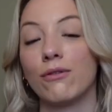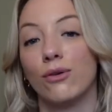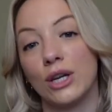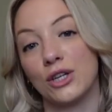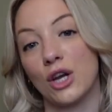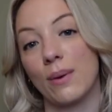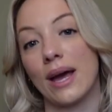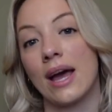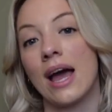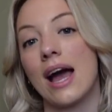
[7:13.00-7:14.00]
fully to
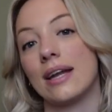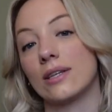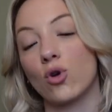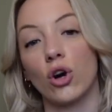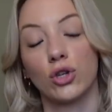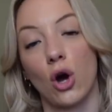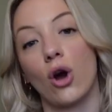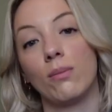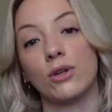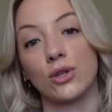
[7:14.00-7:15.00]
it, and it's quite
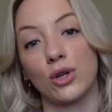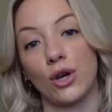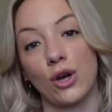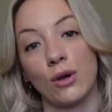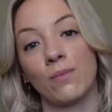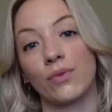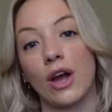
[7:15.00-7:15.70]
timeless too,